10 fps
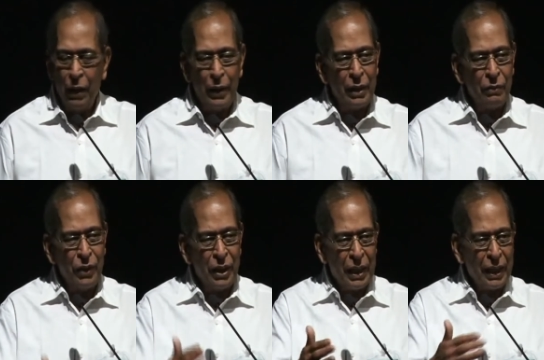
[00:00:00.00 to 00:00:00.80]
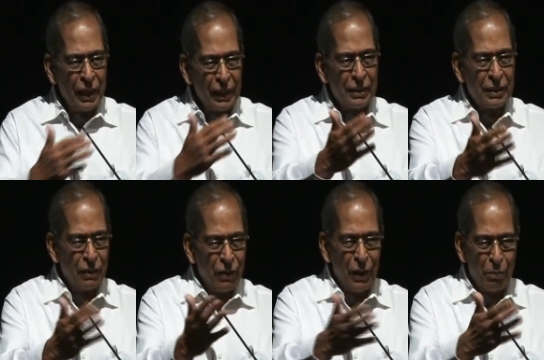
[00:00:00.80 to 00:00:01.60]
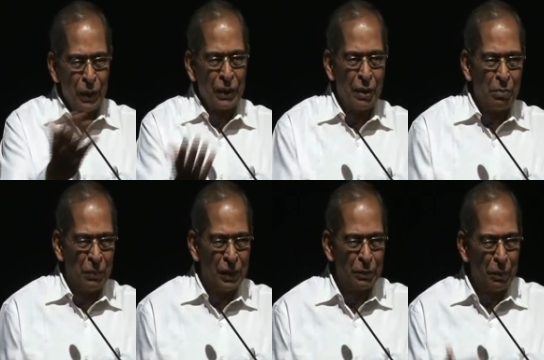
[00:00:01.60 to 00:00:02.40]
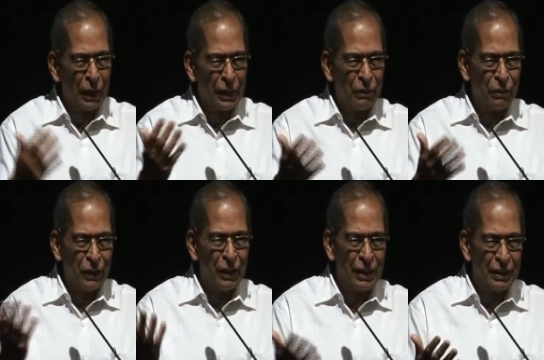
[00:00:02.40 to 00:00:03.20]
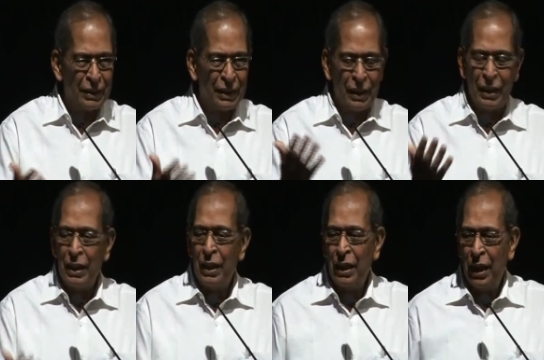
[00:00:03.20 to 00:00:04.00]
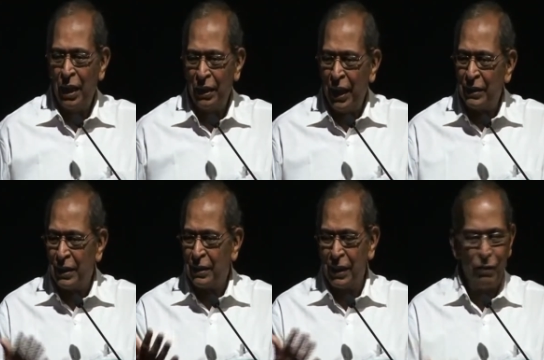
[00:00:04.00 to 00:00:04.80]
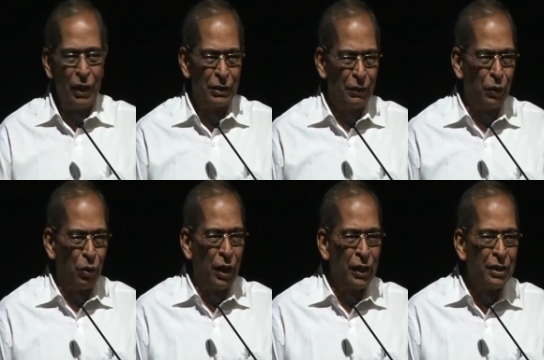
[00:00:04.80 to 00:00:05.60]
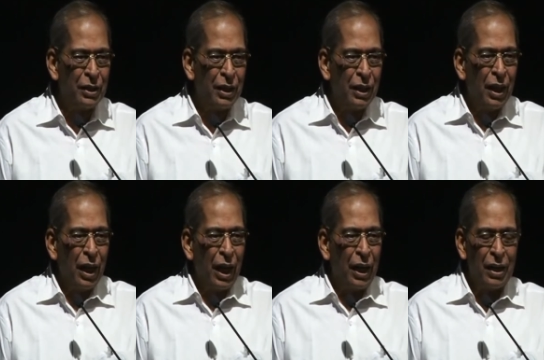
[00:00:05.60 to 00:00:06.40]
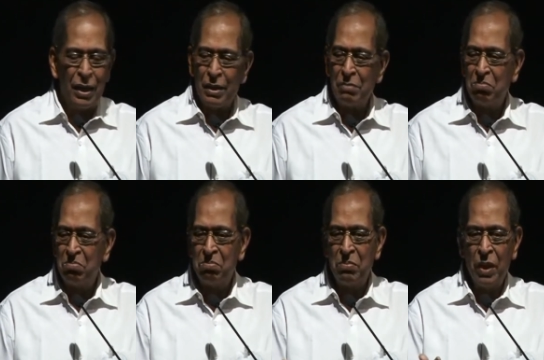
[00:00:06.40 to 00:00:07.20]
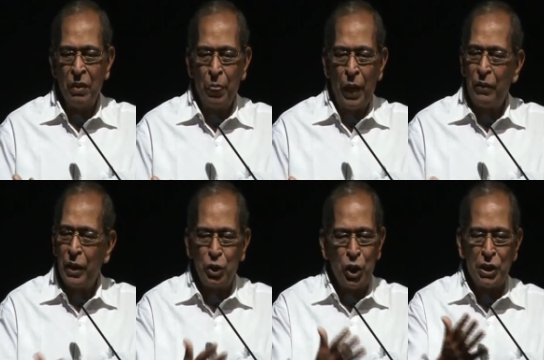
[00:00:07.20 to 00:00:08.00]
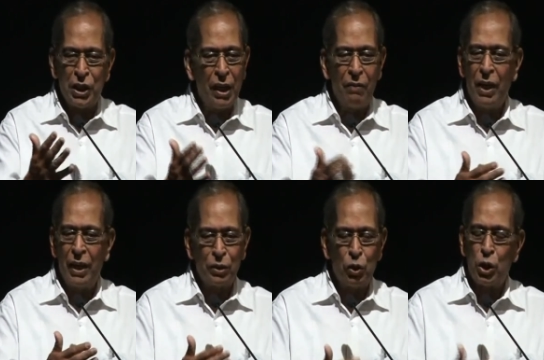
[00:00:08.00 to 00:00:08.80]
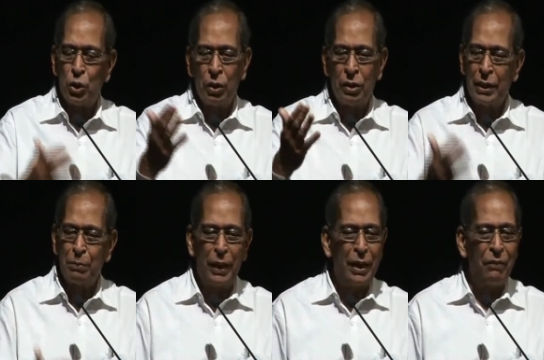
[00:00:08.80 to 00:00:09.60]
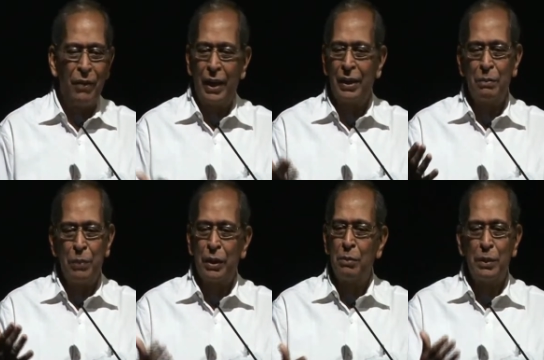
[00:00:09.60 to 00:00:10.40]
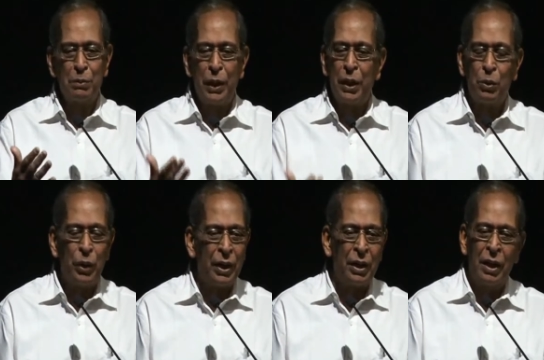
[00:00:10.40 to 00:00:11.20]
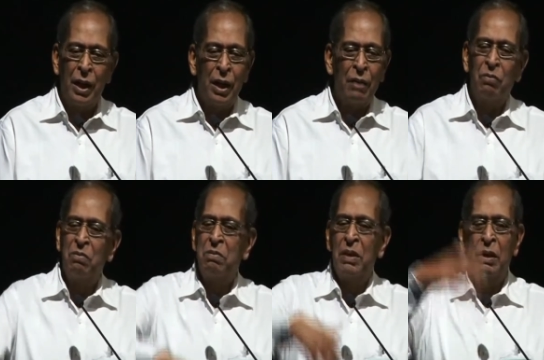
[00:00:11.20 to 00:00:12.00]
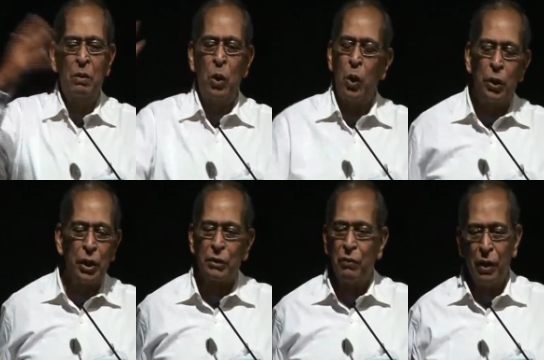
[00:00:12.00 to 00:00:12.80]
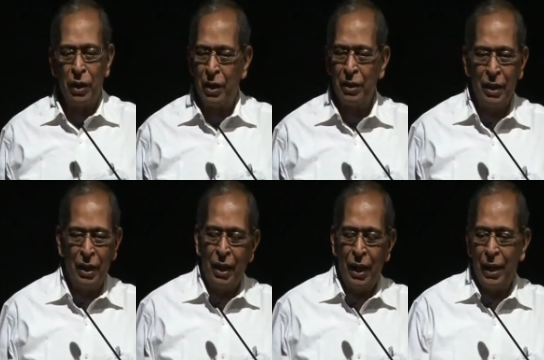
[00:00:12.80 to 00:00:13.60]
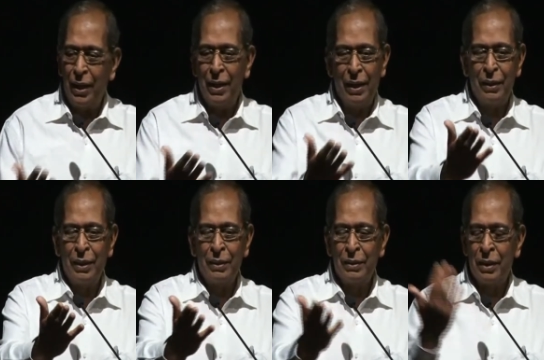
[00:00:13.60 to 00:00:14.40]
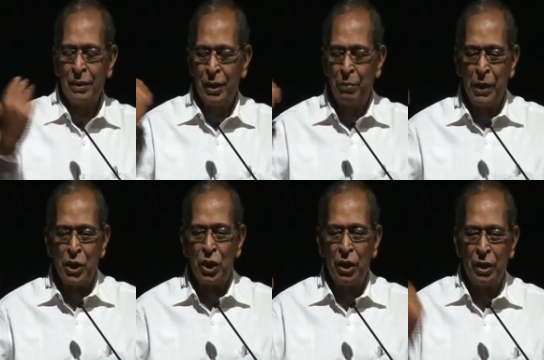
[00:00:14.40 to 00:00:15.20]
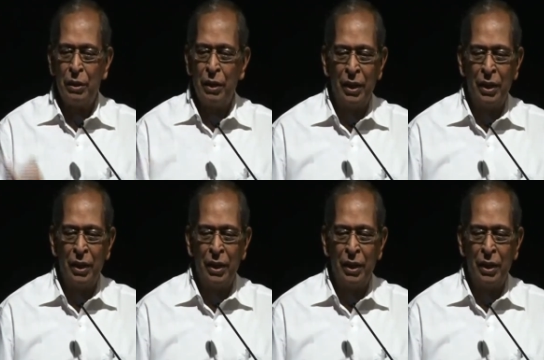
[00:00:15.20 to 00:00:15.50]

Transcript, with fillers: I mean, we conduct a survey, Pratham, as part of uh, this uh, uh, ASER survey as we call it. And uh, our education level has not shown, despite the fact that Pratham has been doing glorious work. And uh, she mentioned in